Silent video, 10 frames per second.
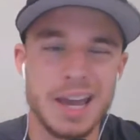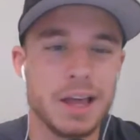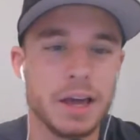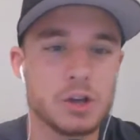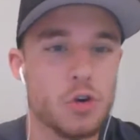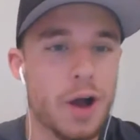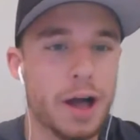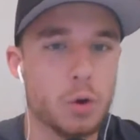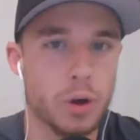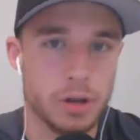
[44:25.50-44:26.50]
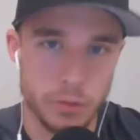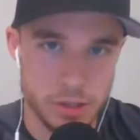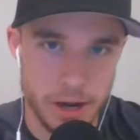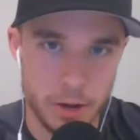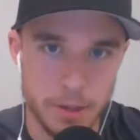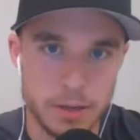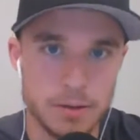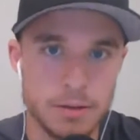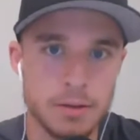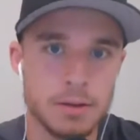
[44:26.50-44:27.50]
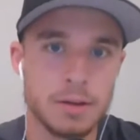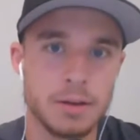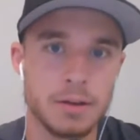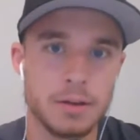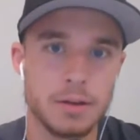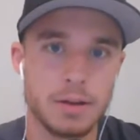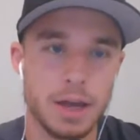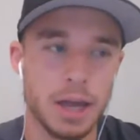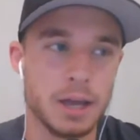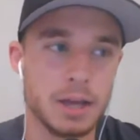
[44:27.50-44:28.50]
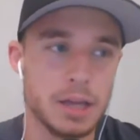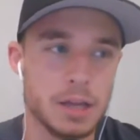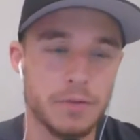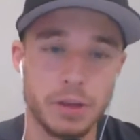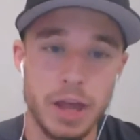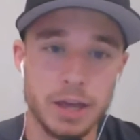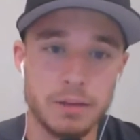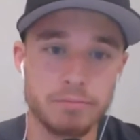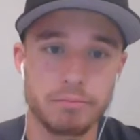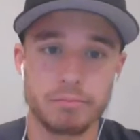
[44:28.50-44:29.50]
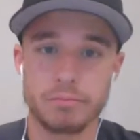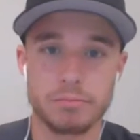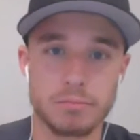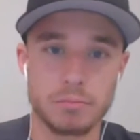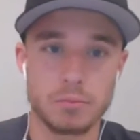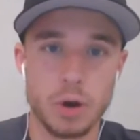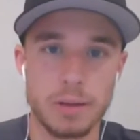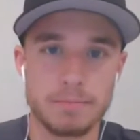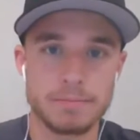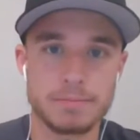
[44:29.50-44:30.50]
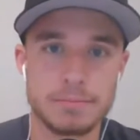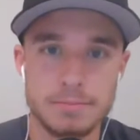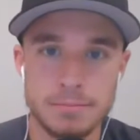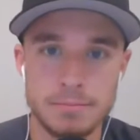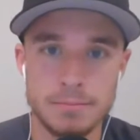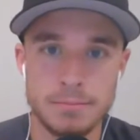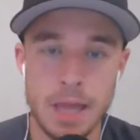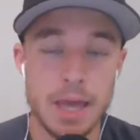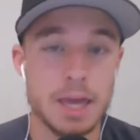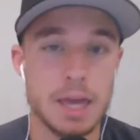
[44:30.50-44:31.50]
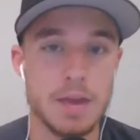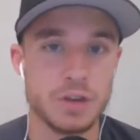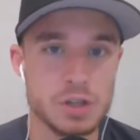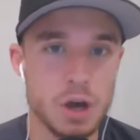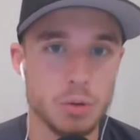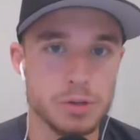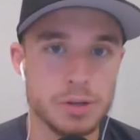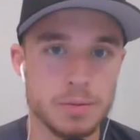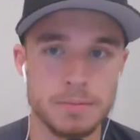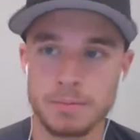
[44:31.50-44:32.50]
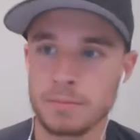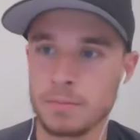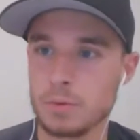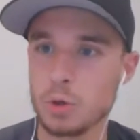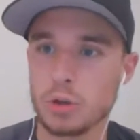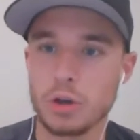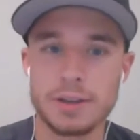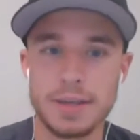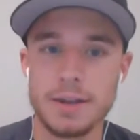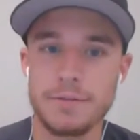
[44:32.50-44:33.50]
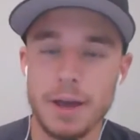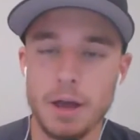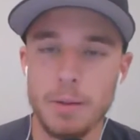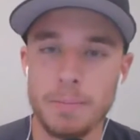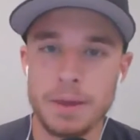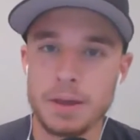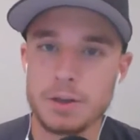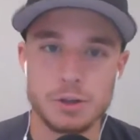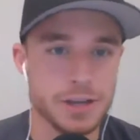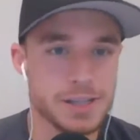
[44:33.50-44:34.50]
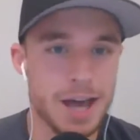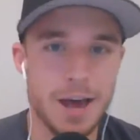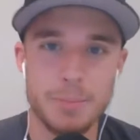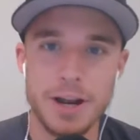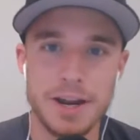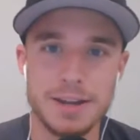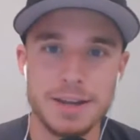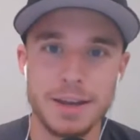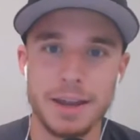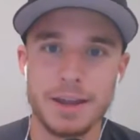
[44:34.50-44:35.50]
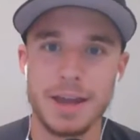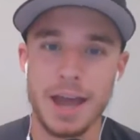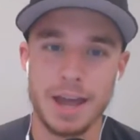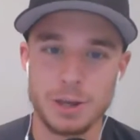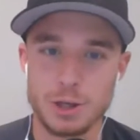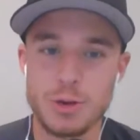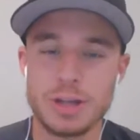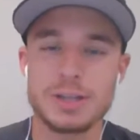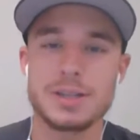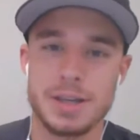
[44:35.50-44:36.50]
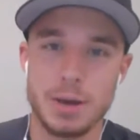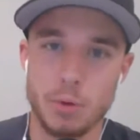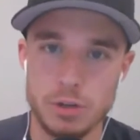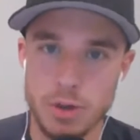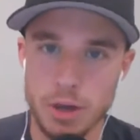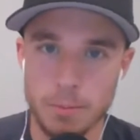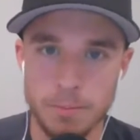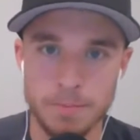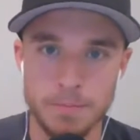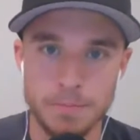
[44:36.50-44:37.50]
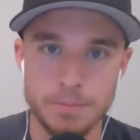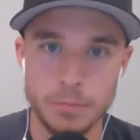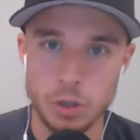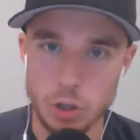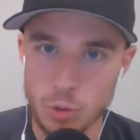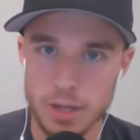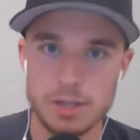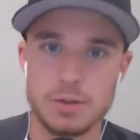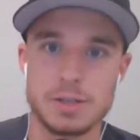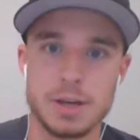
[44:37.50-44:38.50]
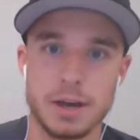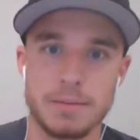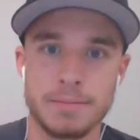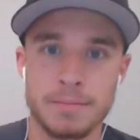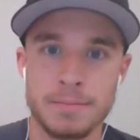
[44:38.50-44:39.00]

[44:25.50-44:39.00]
Take like a trial run of retirement. And if you like it, great. If you don't, you can look at the NFL just like Tom Brady did, and you get to decide where you go. You get to decide.